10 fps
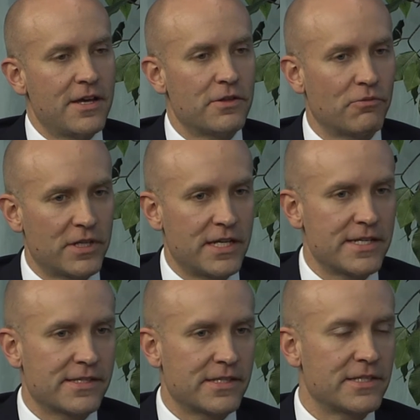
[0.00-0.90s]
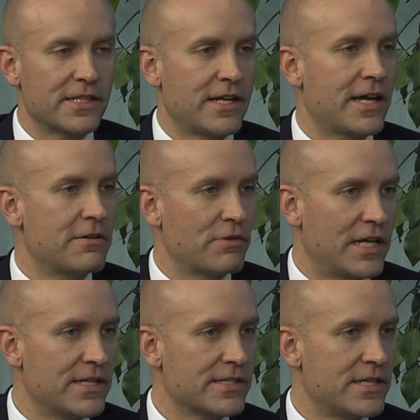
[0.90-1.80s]
The one nice thing that Iowa
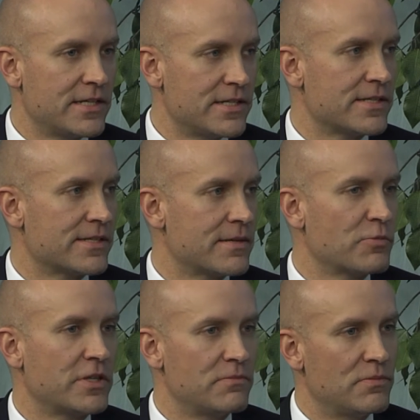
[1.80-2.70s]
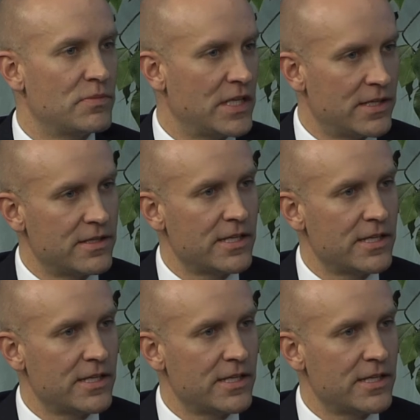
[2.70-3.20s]
has done is somewhat been